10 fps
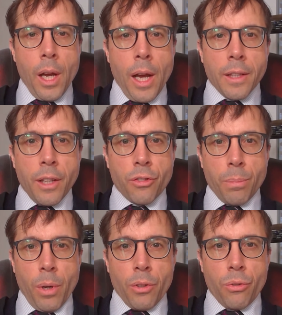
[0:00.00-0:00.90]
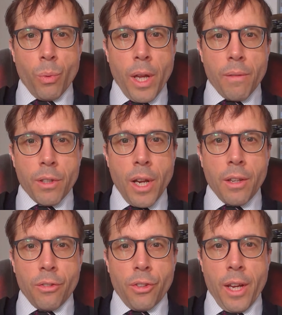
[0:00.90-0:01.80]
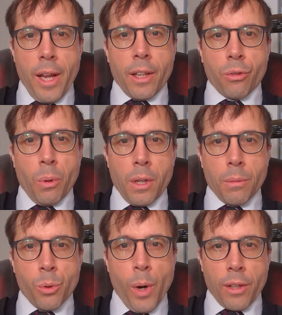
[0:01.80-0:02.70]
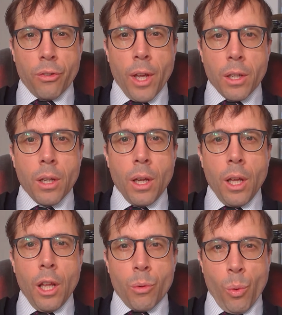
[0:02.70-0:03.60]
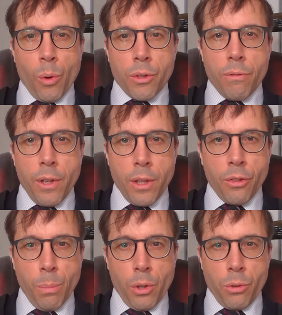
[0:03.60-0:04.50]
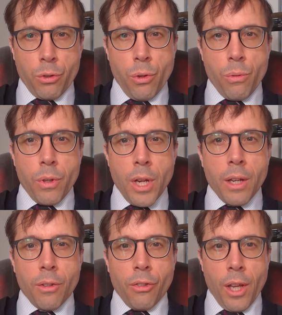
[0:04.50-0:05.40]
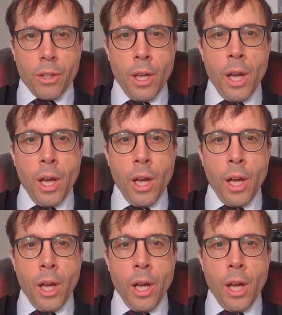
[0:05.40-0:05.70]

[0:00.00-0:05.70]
And let's suppose we have a data set x1 up to xn, and we want to fit this model to the data set.